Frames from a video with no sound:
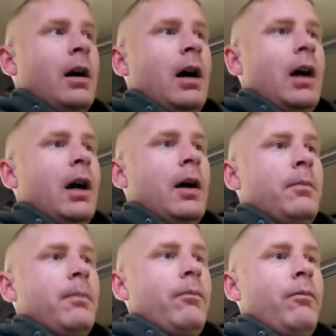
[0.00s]

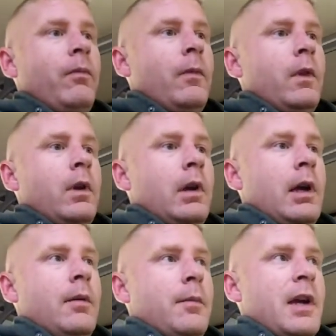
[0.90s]
I've
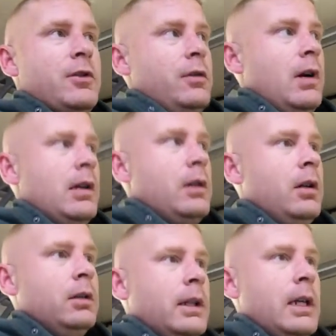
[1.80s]
been messing around
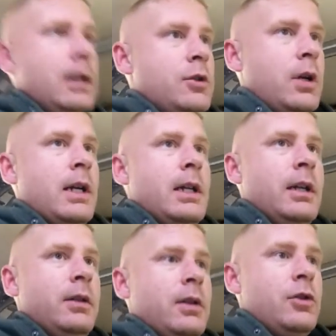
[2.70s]
all day trying to
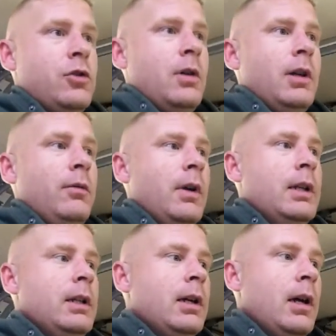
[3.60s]
get this truck
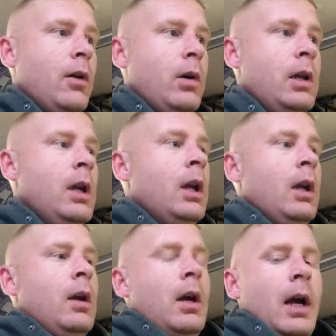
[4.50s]
ready to go.
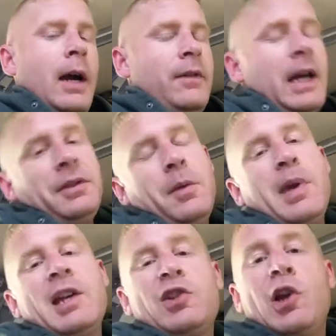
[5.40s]
I've got the
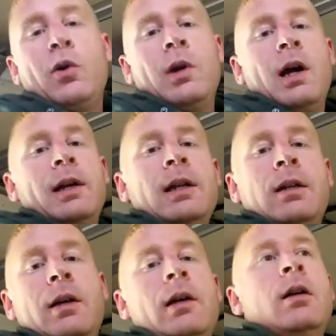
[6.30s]
base coat on it.